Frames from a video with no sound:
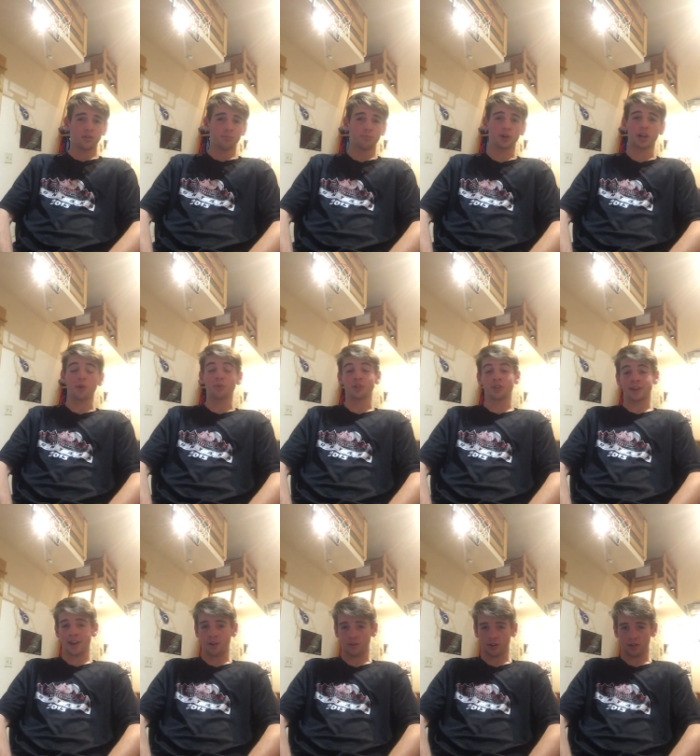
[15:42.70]
But I wouldn't
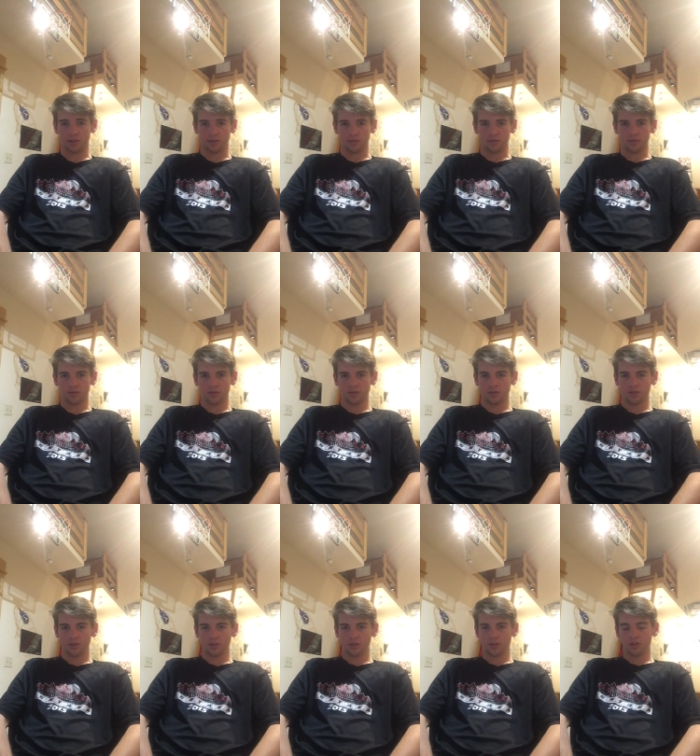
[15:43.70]
count on it.
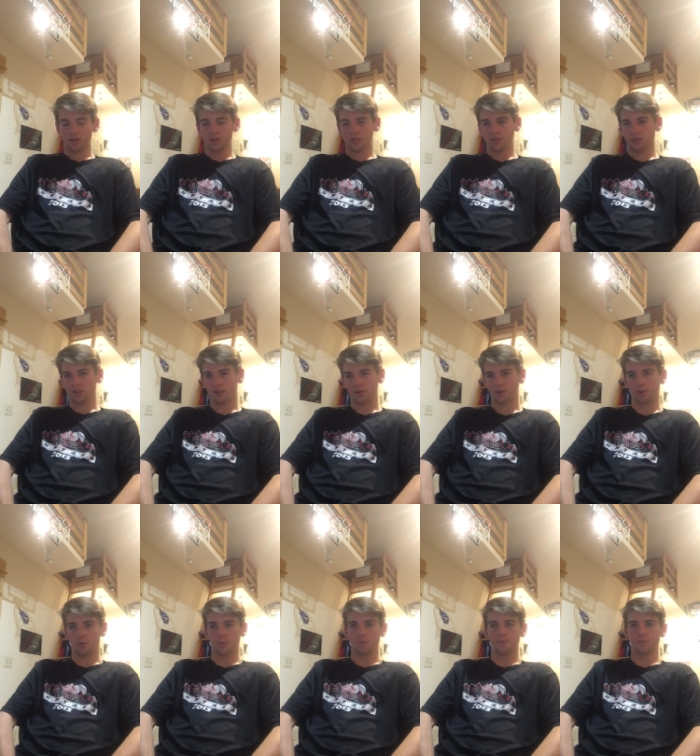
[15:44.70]

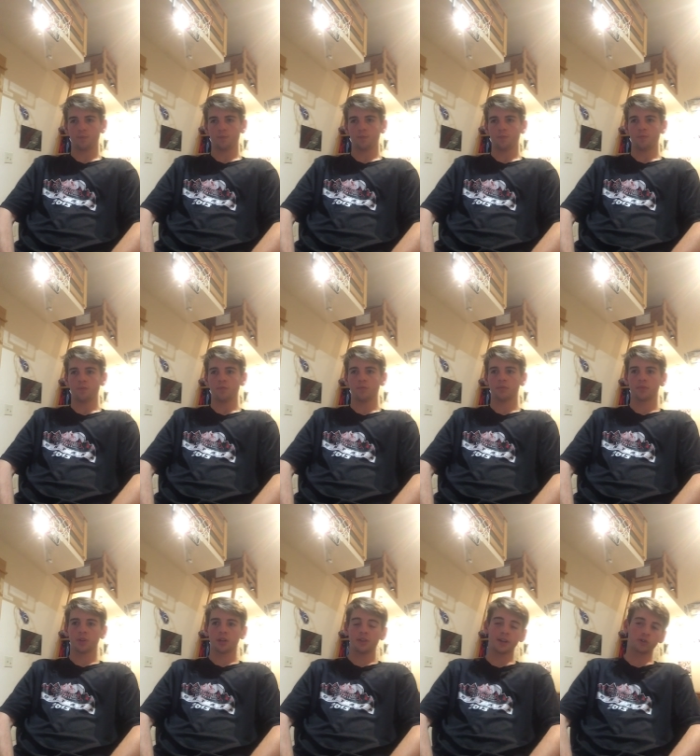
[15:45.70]
So,
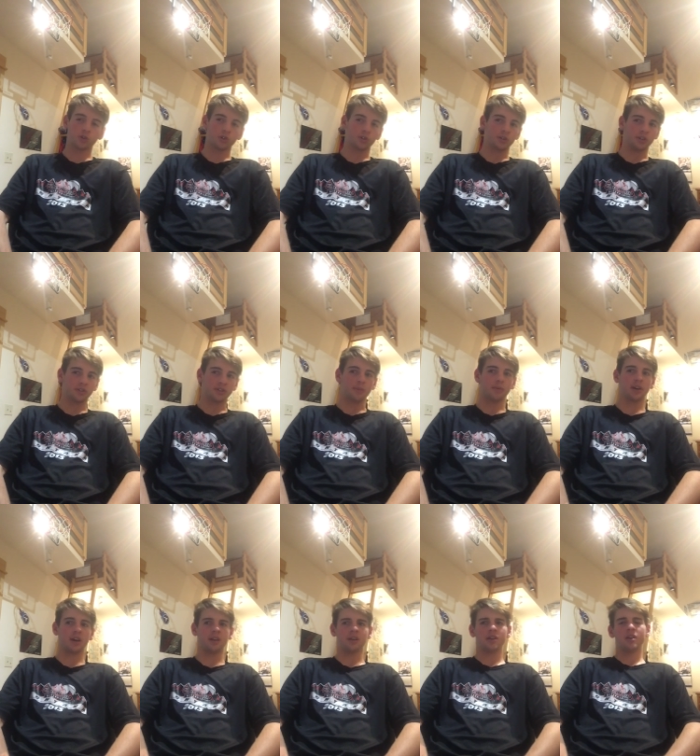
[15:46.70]
that's just an example.
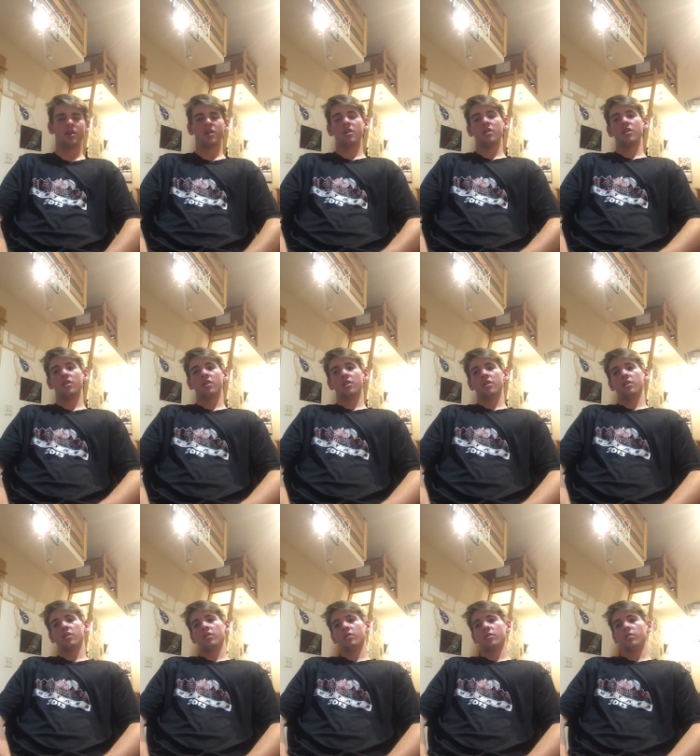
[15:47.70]
Again,
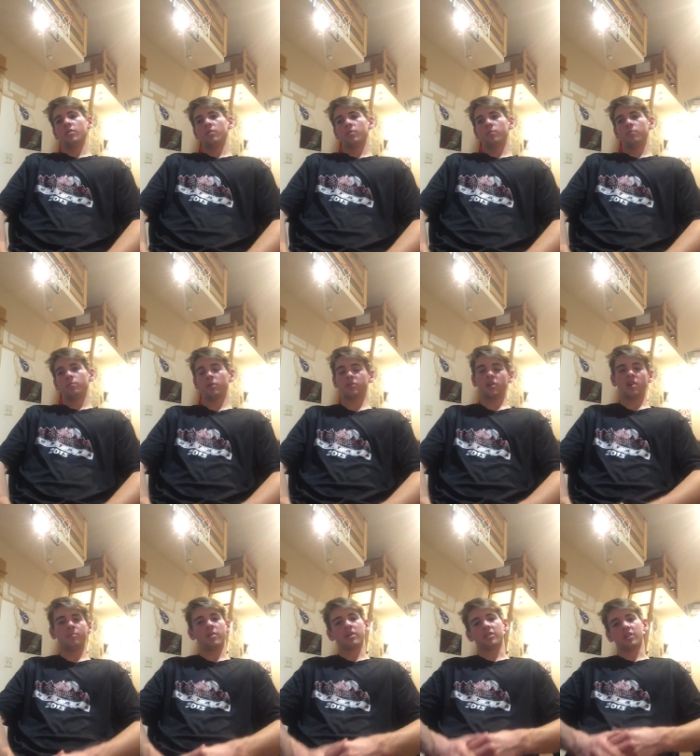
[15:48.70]

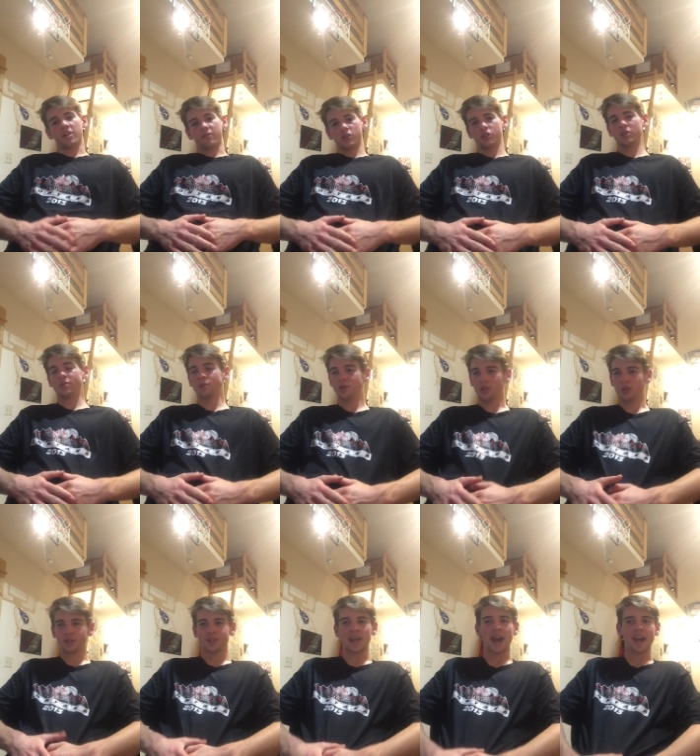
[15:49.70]
Bogdanovic, this is
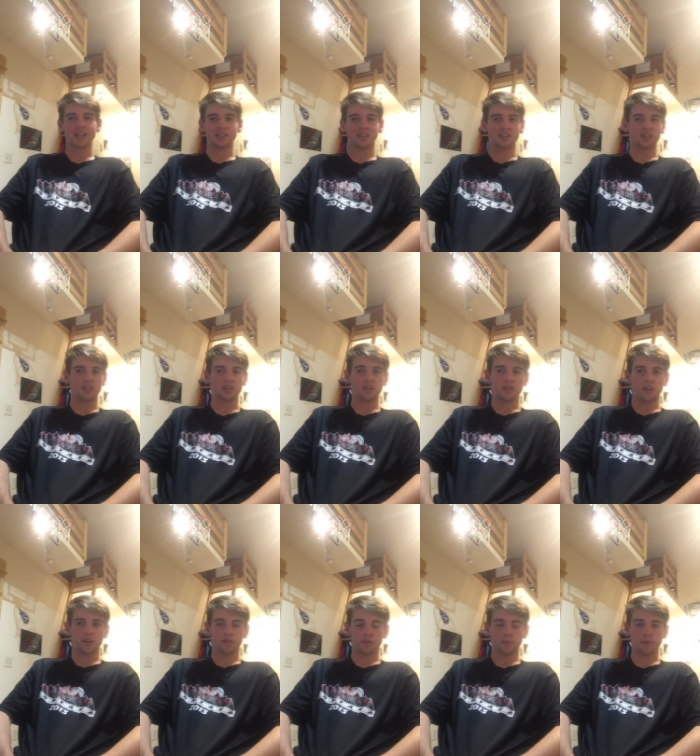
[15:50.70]
just sad to see
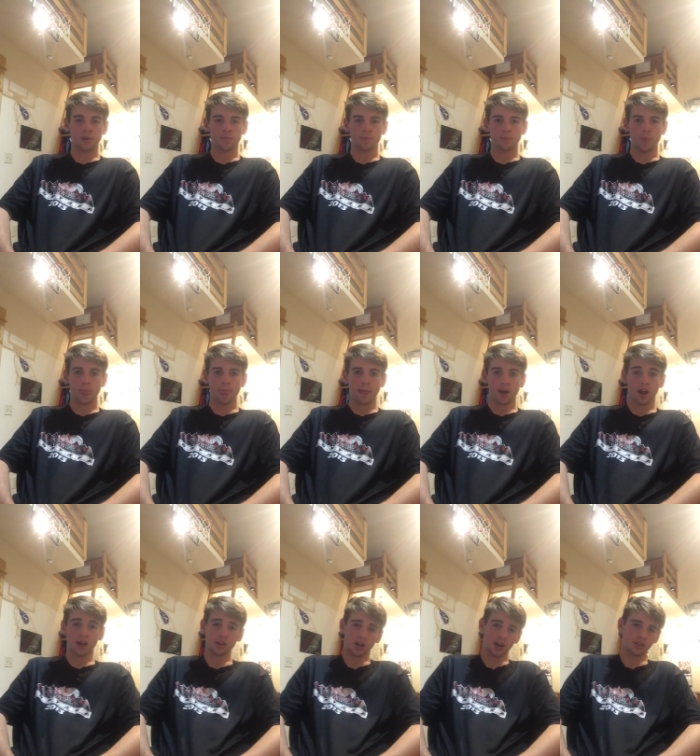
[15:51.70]
from him.
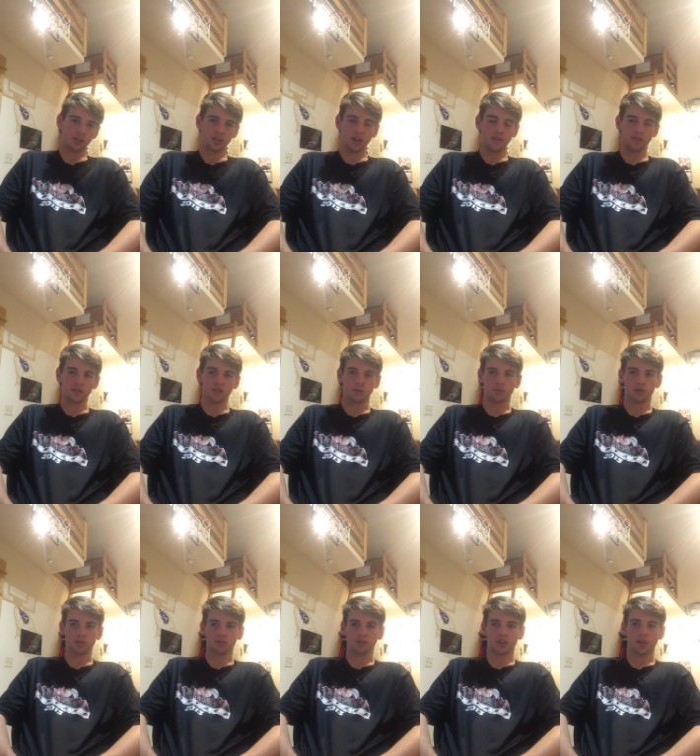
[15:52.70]
I just gave you some of
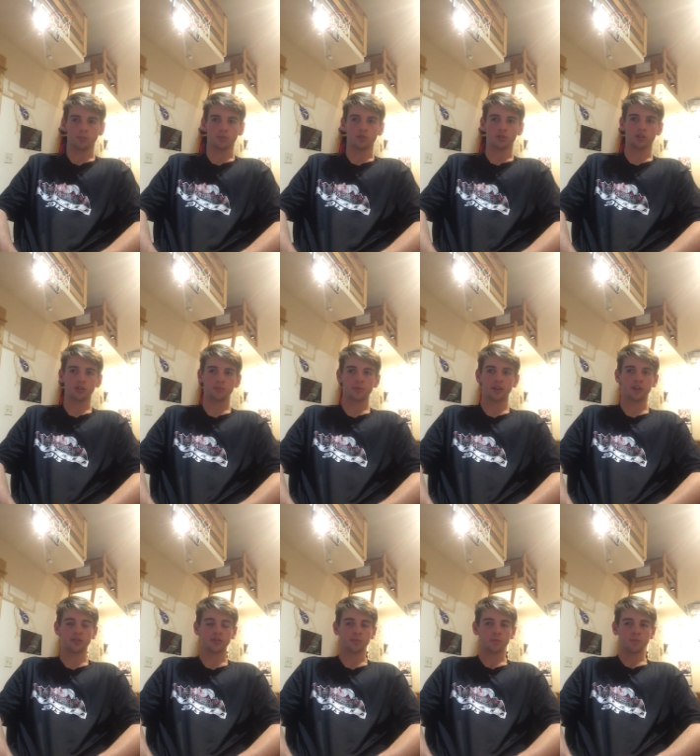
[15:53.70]
those examples just
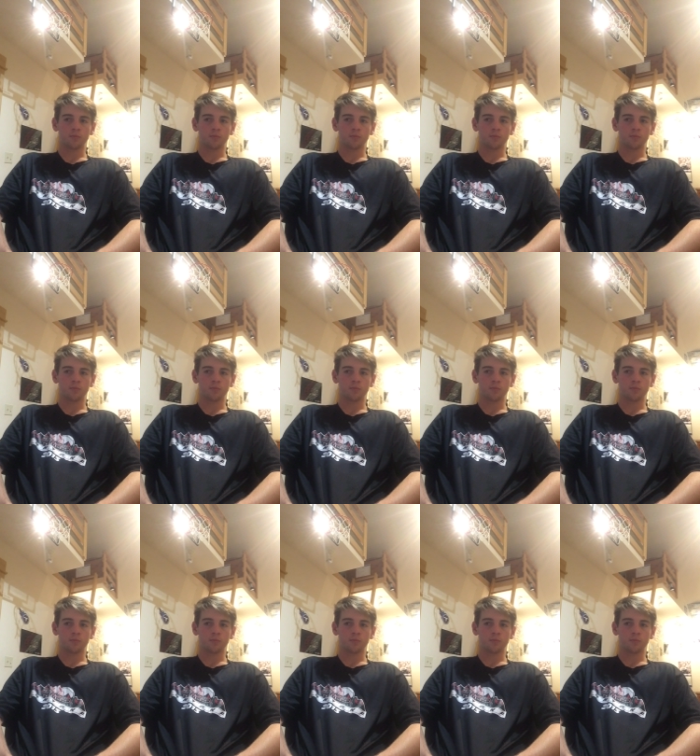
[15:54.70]
because